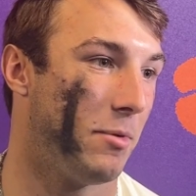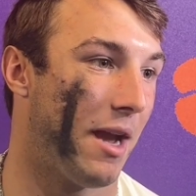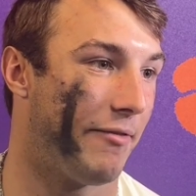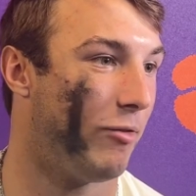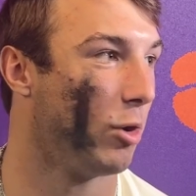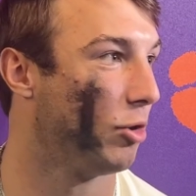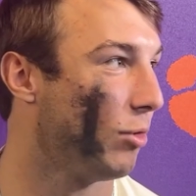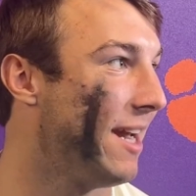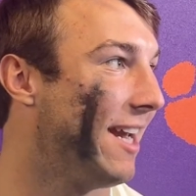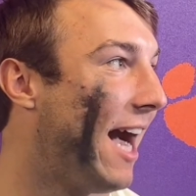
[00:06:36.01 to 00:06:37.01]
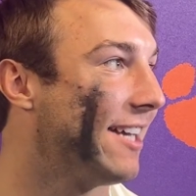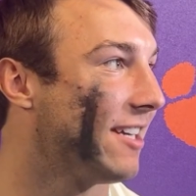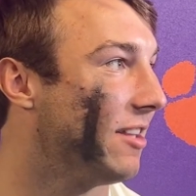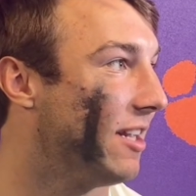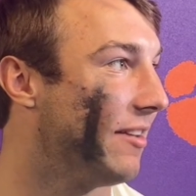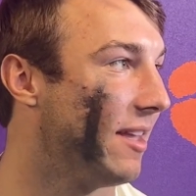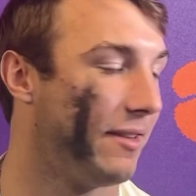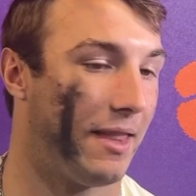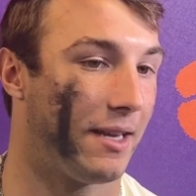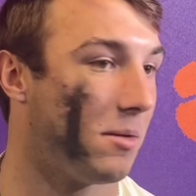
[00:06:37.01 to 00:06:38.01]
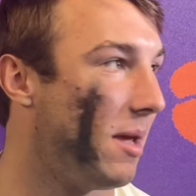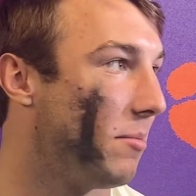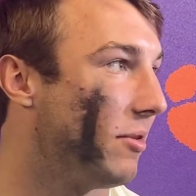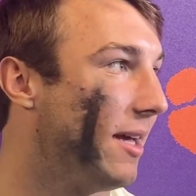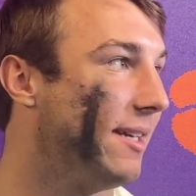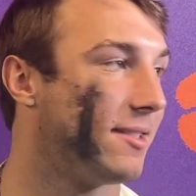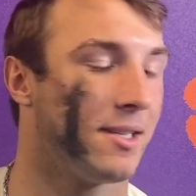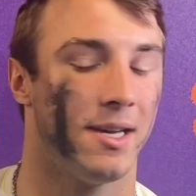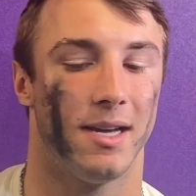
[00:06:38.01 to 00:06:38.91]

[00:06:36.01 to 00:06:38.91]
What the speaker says: we got four great guys out there that can make plays.